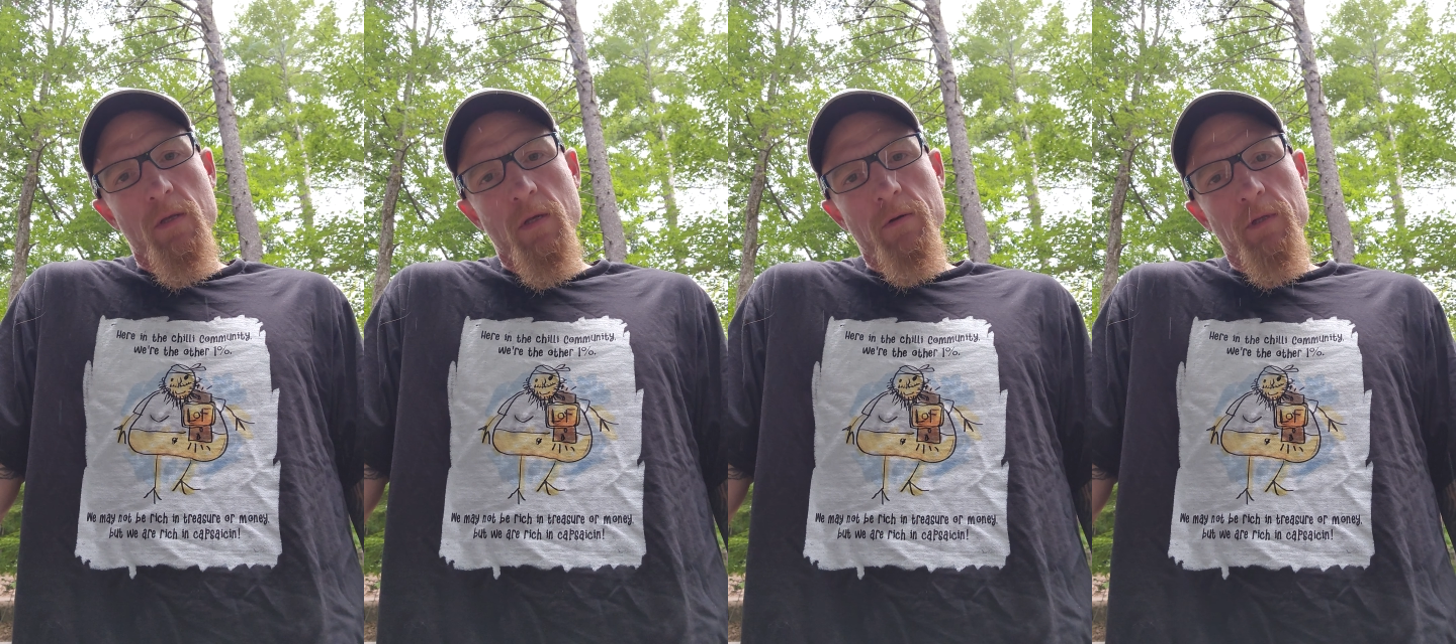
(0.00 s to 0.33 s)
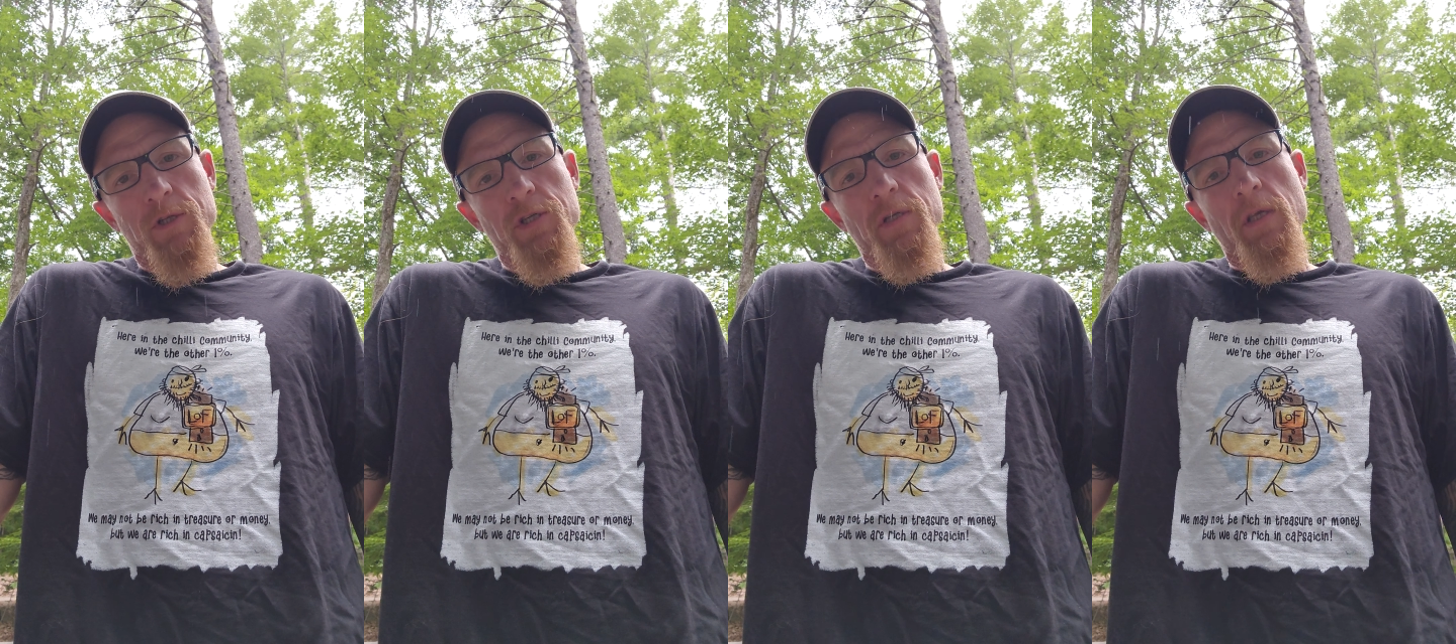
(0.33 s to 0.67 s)
Here in
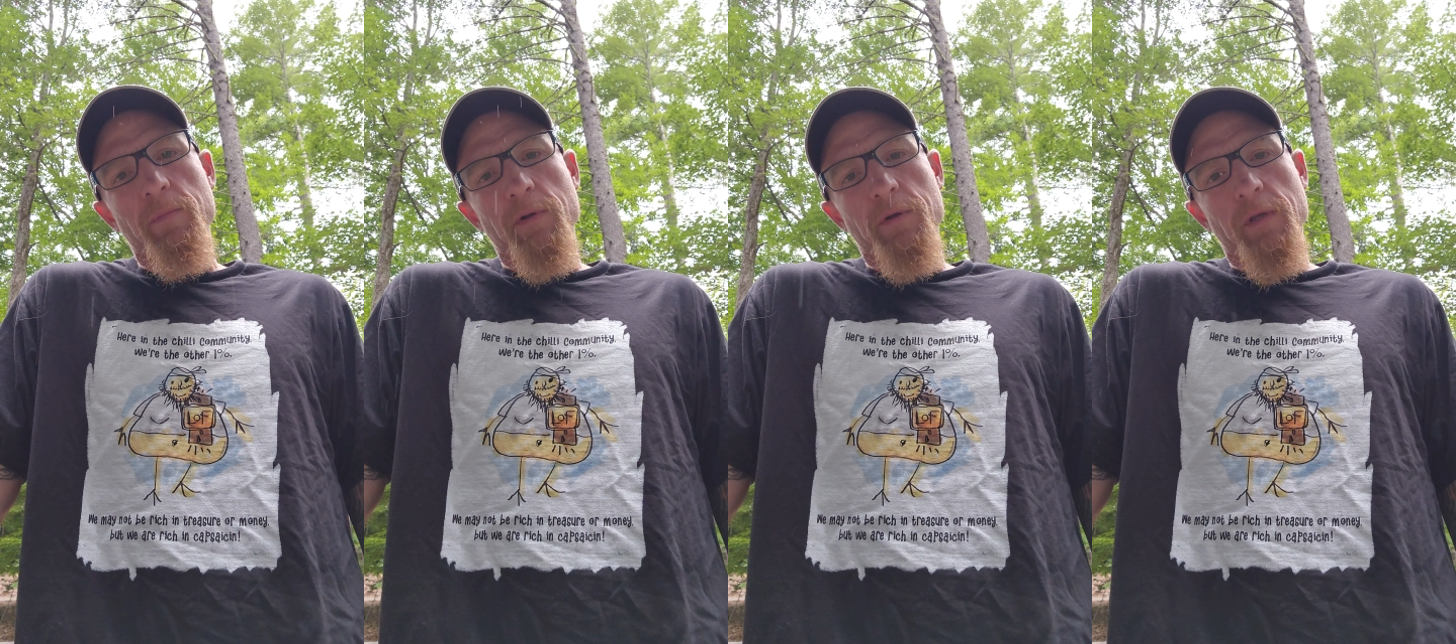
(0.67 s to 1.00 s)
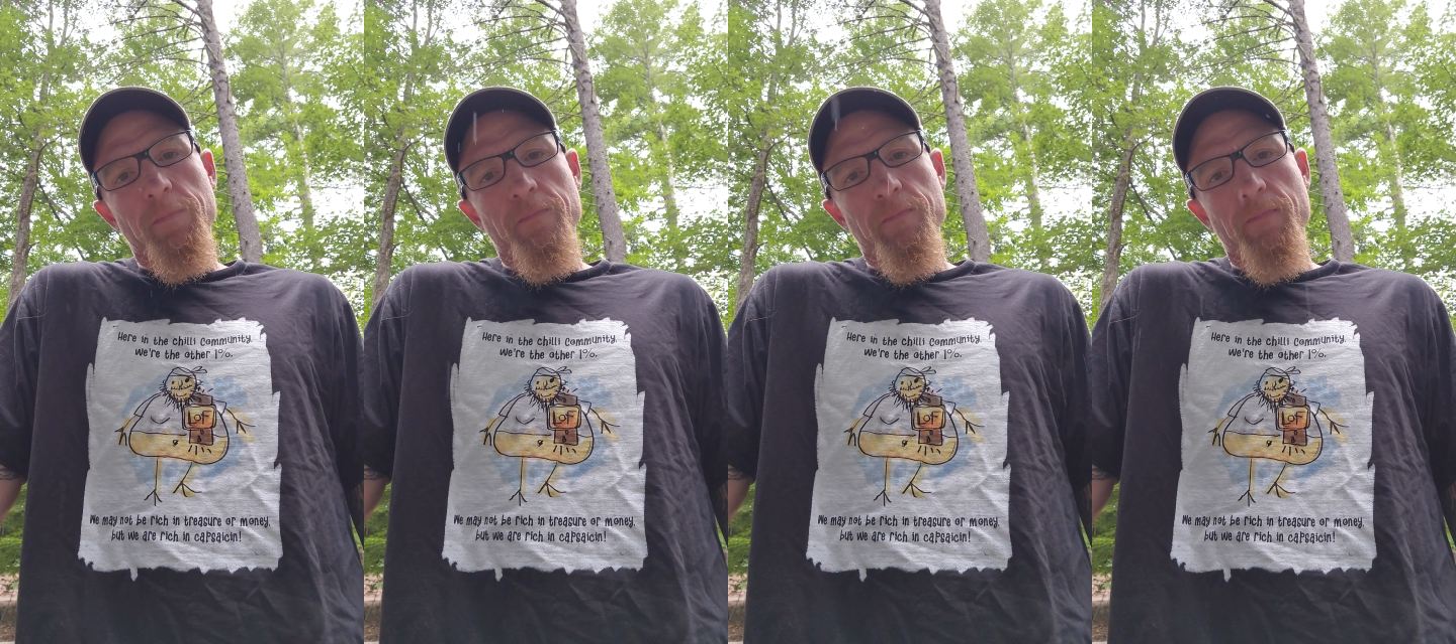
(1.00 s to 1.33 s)
the chili
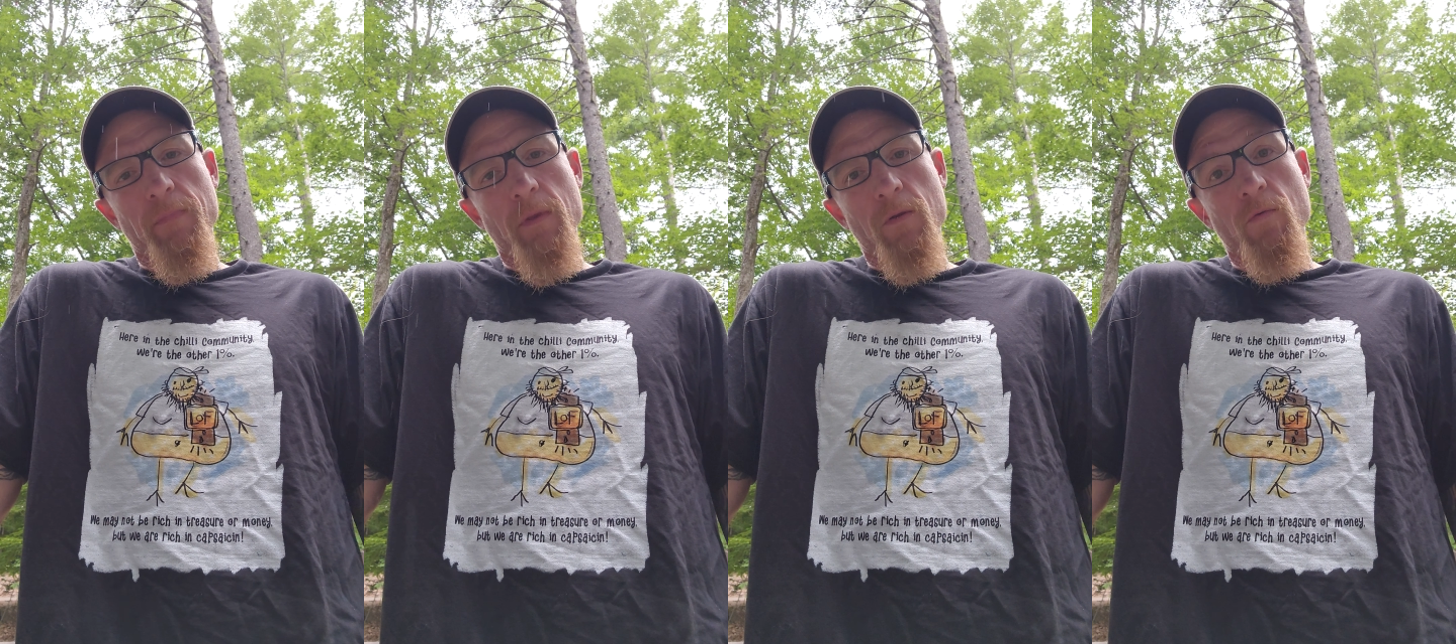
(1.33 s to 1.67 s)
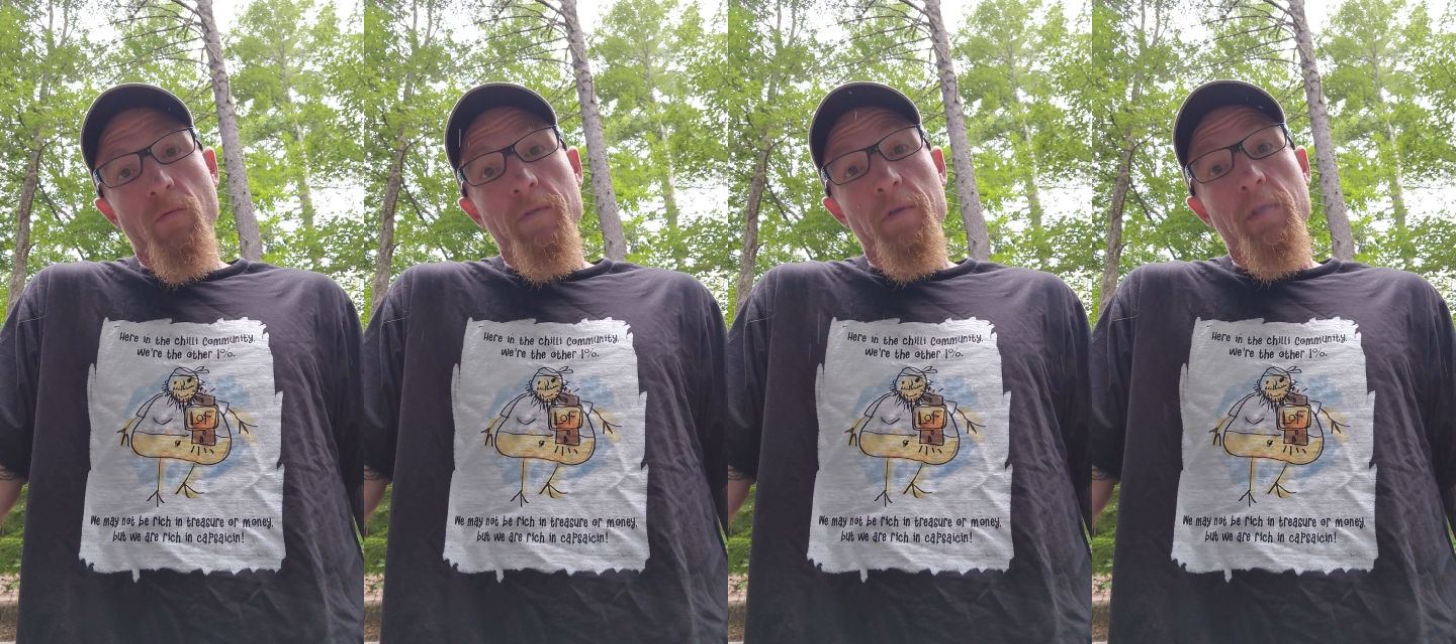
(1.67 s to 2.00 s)
community,
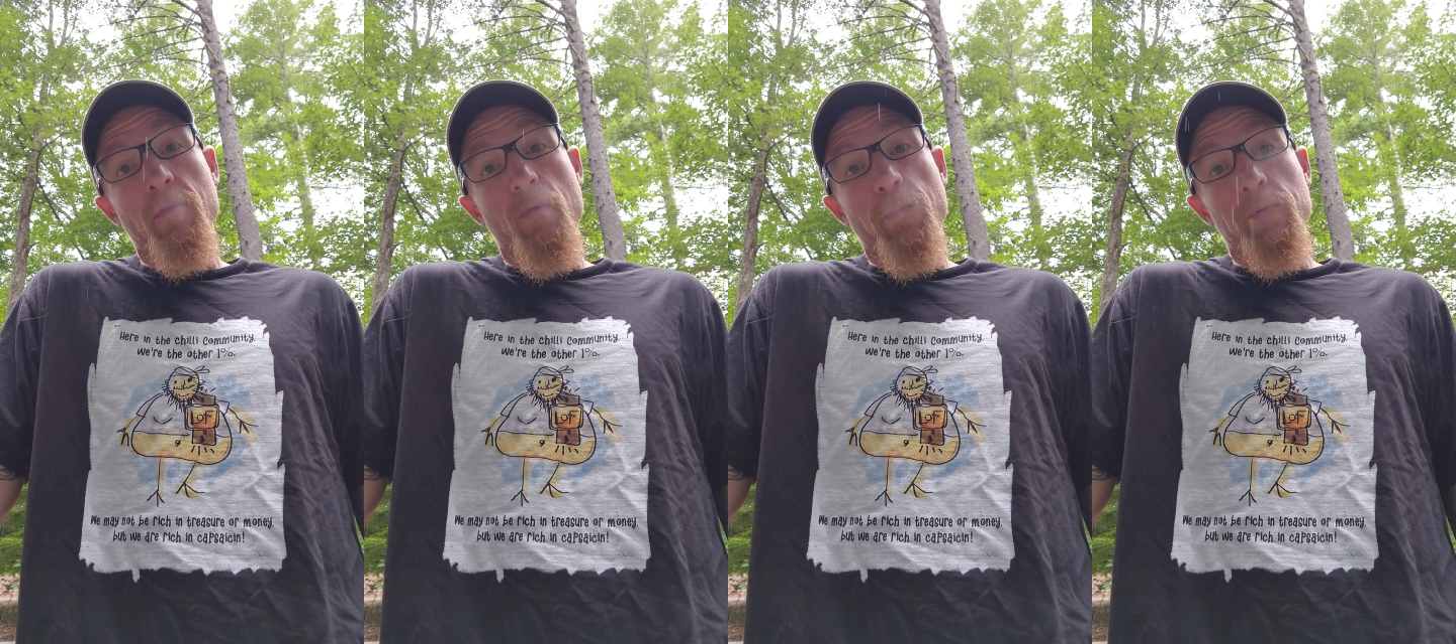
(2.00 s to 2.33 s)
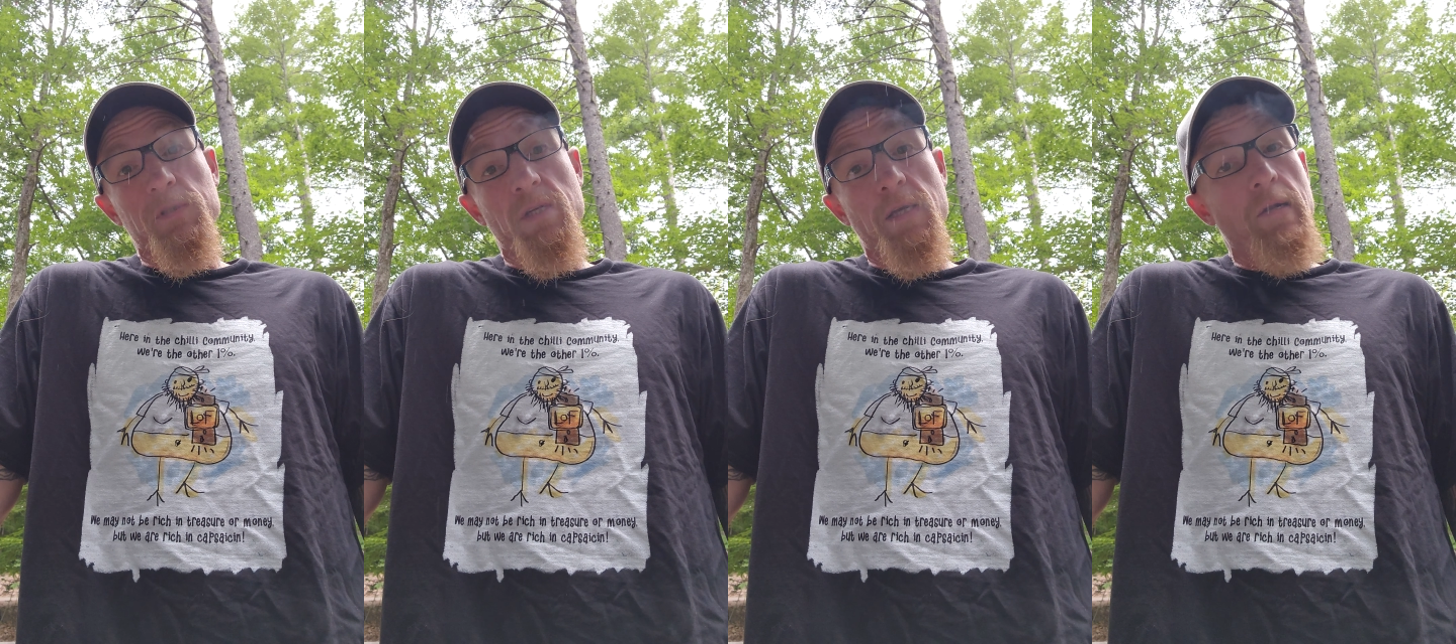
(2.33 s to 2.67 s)
we're the other
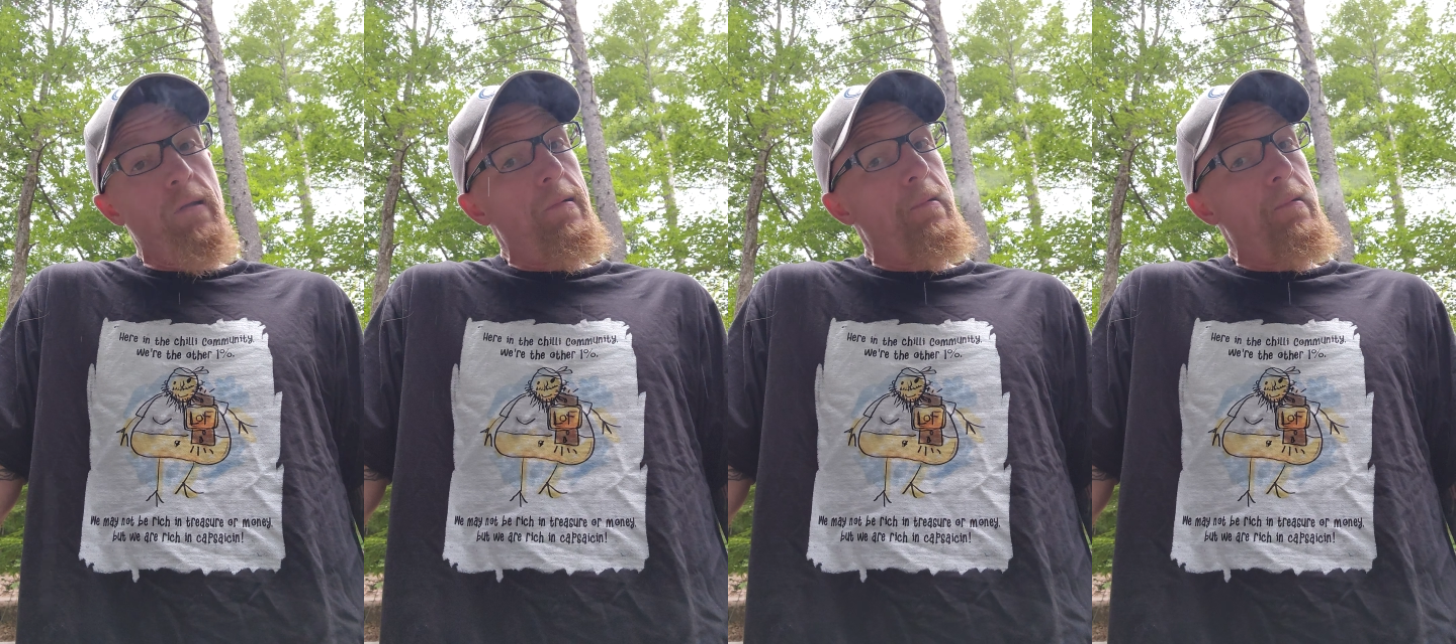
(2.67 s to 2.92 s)
1%.